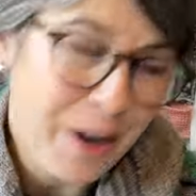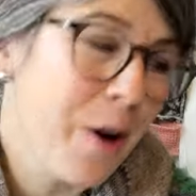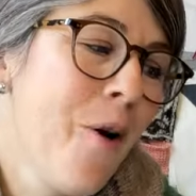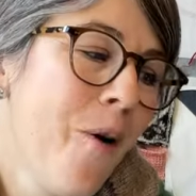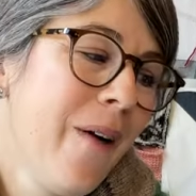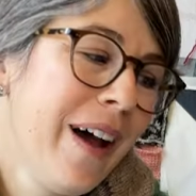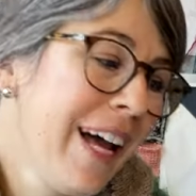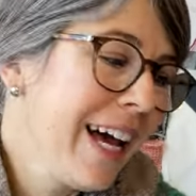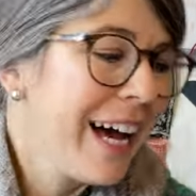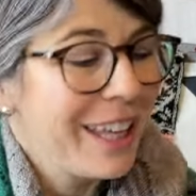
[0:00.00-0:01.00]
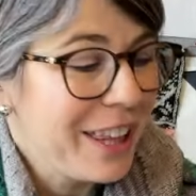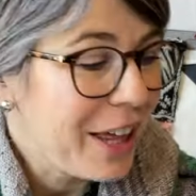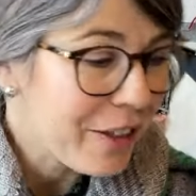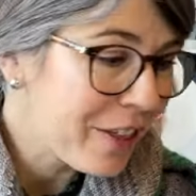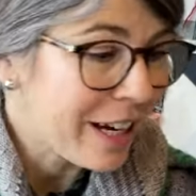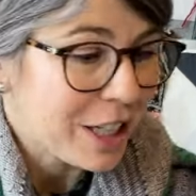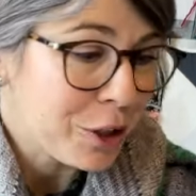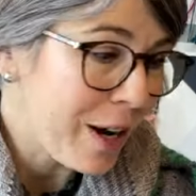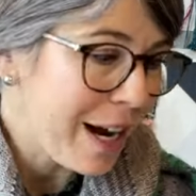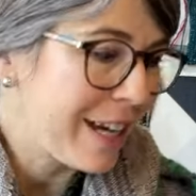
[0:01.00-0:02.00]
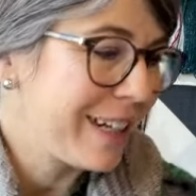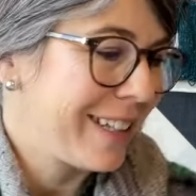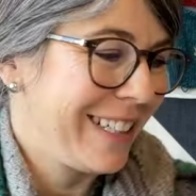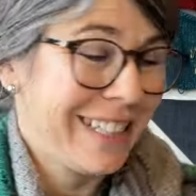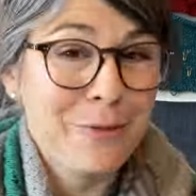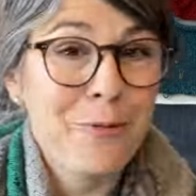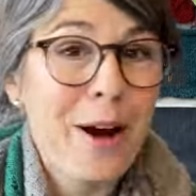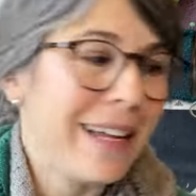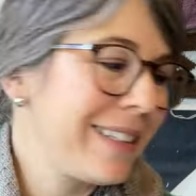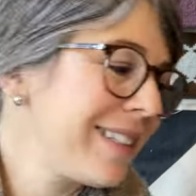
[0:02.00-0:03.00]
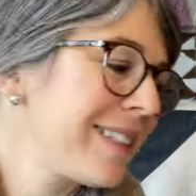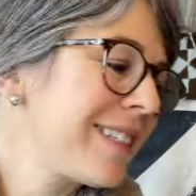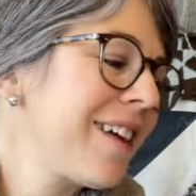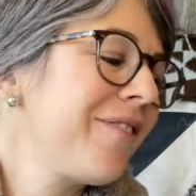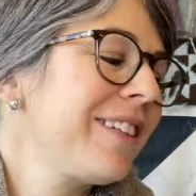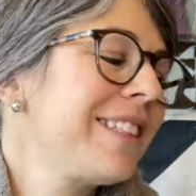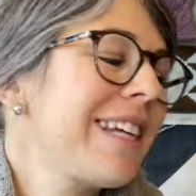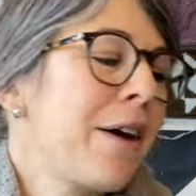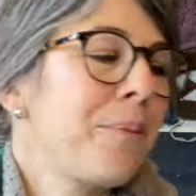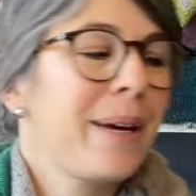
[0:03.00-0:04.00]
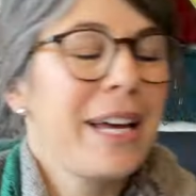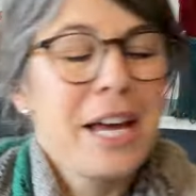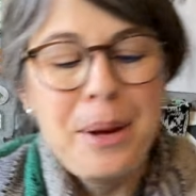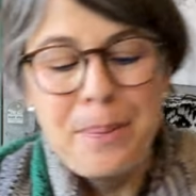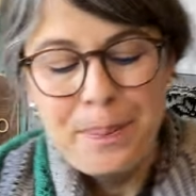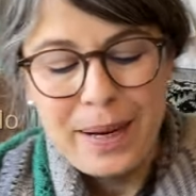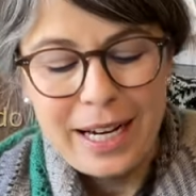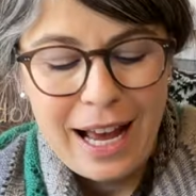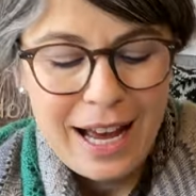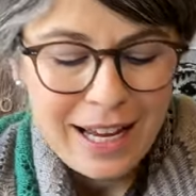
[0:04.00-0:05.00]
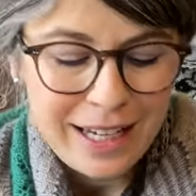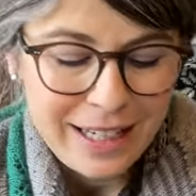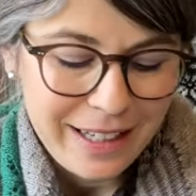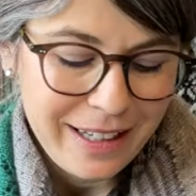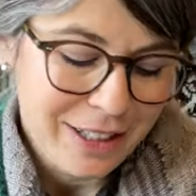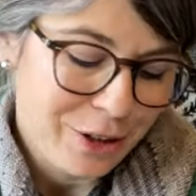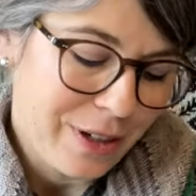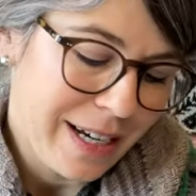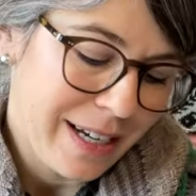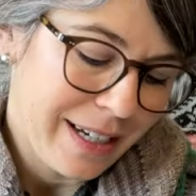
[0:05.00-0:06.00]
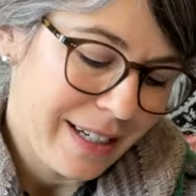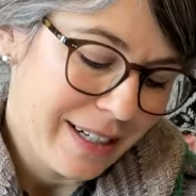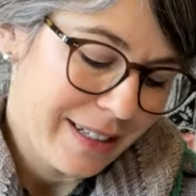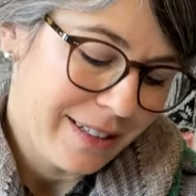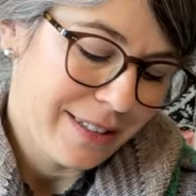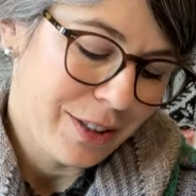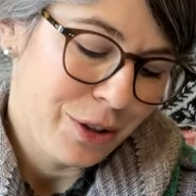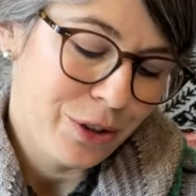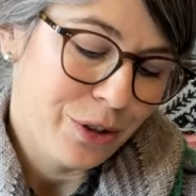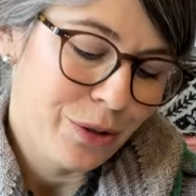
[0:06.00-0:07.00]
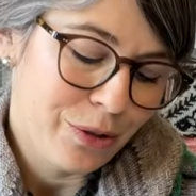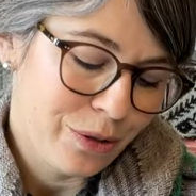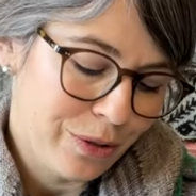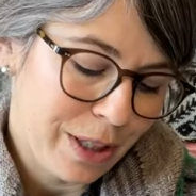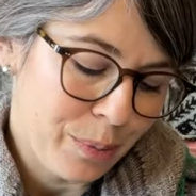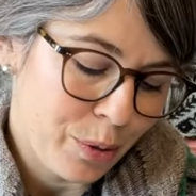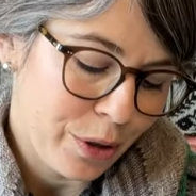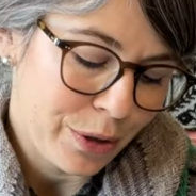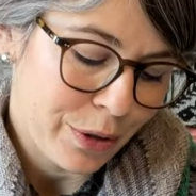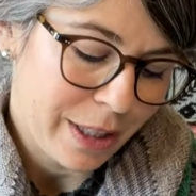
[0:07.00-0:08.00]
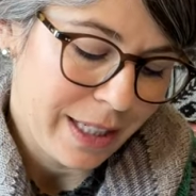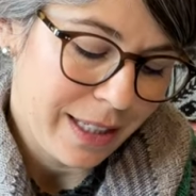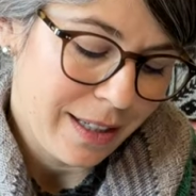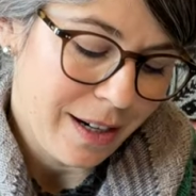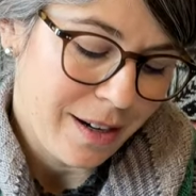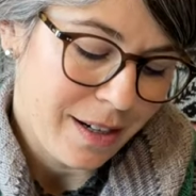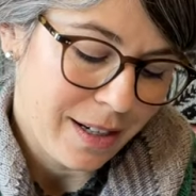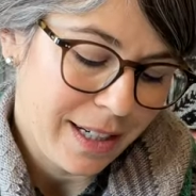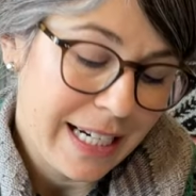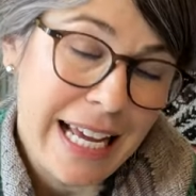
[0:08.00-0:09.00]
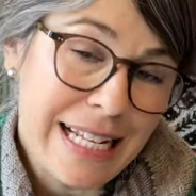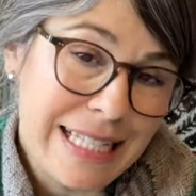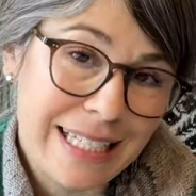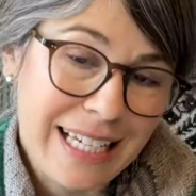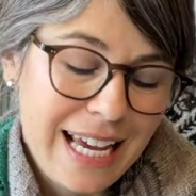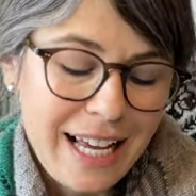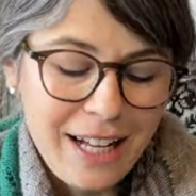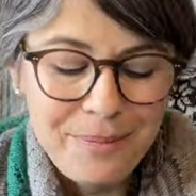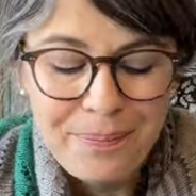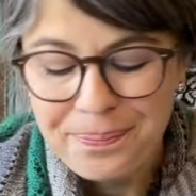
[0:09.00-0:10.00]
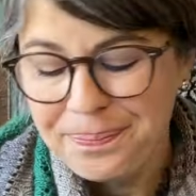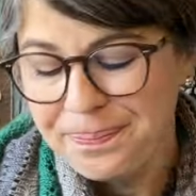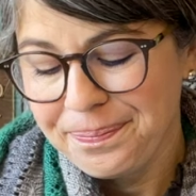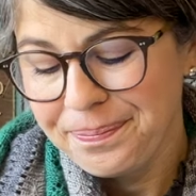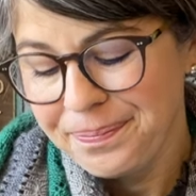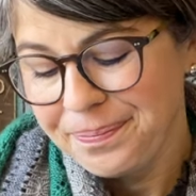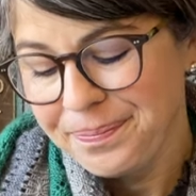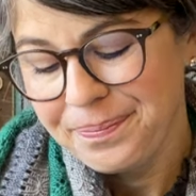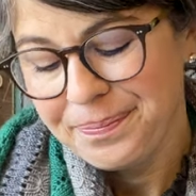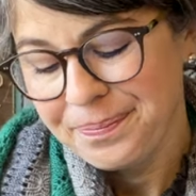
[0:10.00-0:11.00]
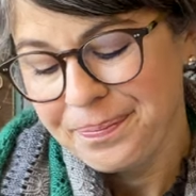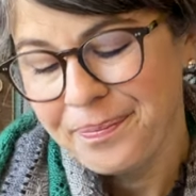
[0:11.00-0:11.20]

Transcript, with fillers: oh, another thing I tried, and it's wet, it's definitely damp, but I tried to do embroidery on a knit. Mm,